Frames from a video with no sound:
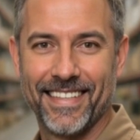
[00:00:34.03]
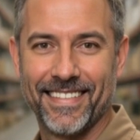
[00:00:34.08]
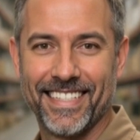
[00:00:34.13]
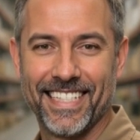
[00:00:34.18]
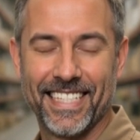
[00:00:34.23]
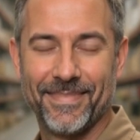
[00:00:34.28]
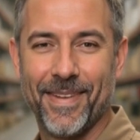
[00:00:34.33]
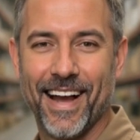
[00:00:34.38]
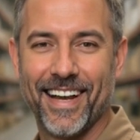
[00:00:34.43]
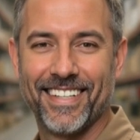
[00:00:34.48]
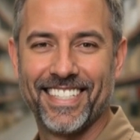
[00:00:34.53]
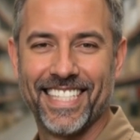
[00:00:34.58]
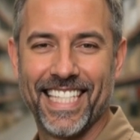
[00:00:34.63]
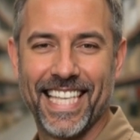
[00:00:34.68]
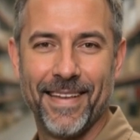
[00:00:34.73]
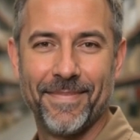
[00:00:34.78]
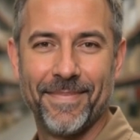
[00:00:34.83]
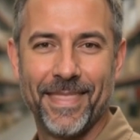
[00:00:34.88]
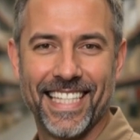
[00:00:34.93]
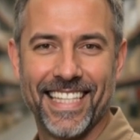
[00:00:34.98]
These parts
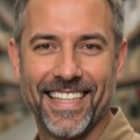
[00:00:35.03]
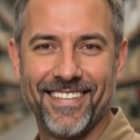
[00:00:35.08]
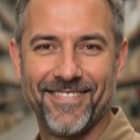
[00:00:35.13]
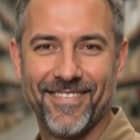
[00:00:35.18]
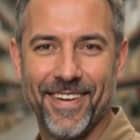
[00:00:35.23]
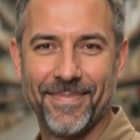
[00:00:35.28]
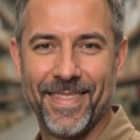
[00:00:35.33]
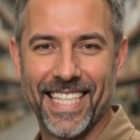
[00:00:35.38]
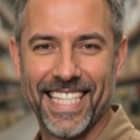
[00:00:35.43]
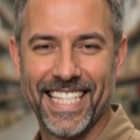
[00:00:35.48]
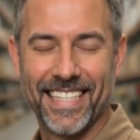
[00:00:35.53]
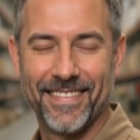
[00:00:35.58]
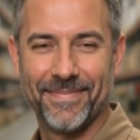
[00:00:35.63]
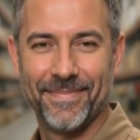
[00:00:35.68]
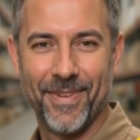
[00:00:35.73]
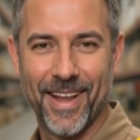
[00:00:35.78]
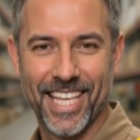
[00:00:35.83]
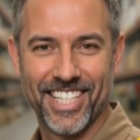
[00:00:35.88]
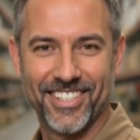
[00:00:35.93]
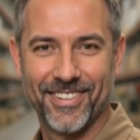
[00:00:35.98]
take a beating from heat,
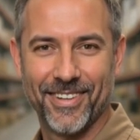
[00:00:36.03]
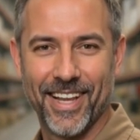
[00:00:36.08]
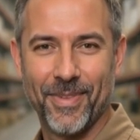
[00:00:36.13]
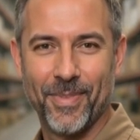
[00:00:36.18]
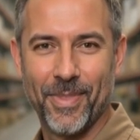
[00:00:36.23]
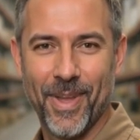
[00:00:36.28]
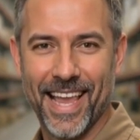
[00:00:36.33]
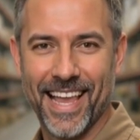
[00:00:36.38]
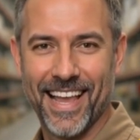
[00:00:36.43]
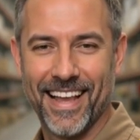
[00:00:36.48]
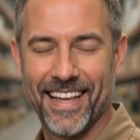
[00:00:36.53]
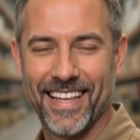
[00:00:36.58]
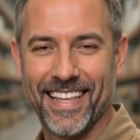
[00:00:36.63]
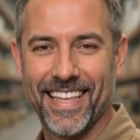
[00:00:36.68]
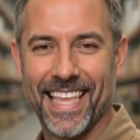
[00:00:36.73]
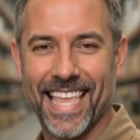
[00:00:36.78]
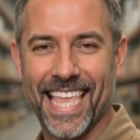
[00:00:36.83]
pressure, and wear,